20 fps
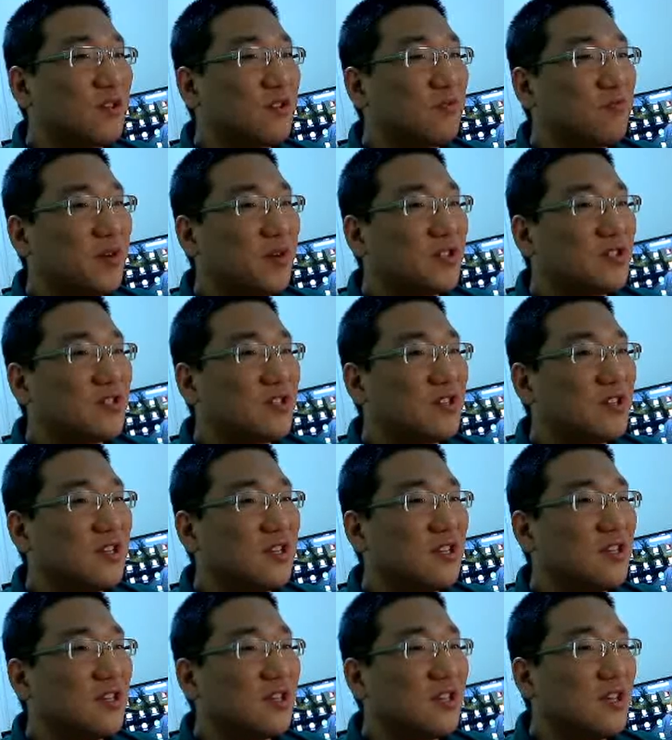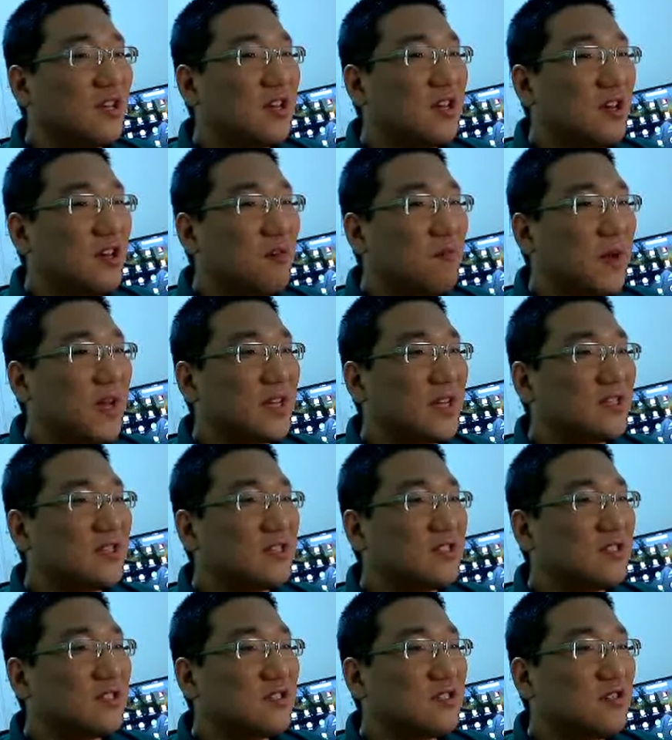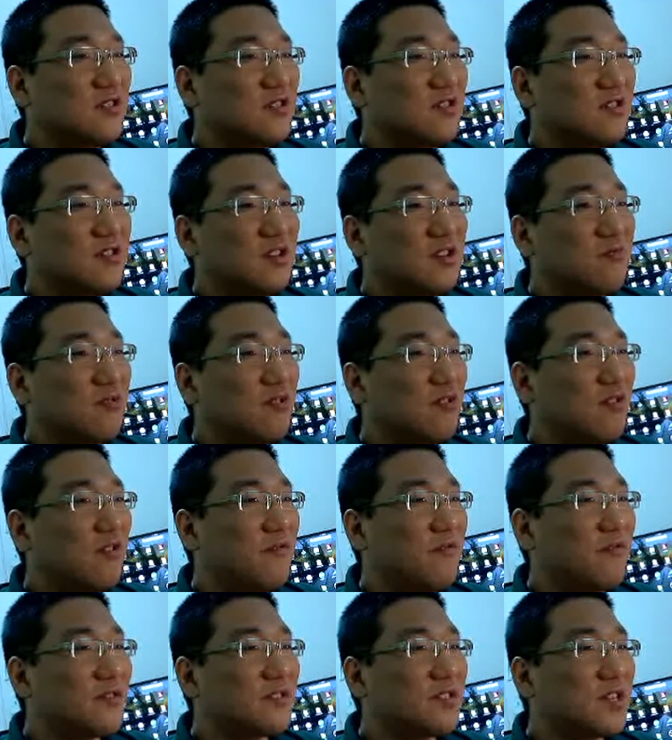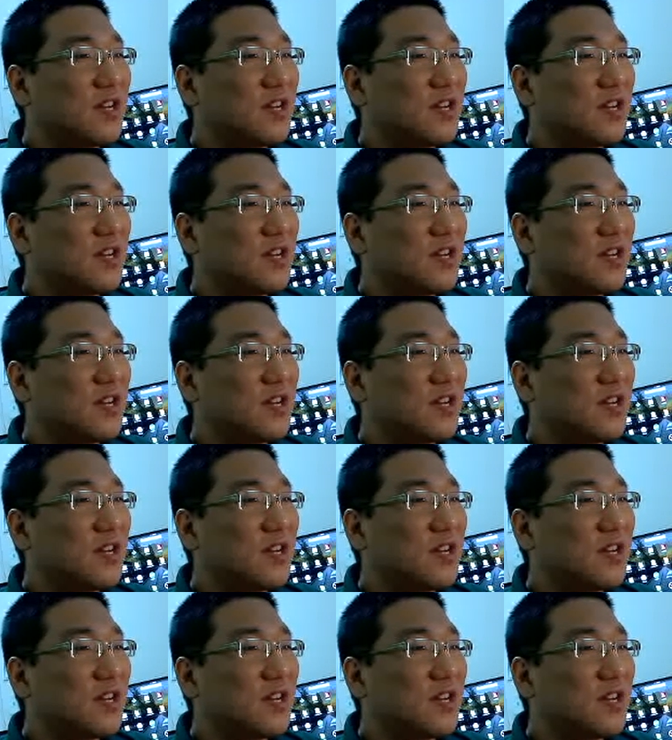monthly basis. So LibreOffice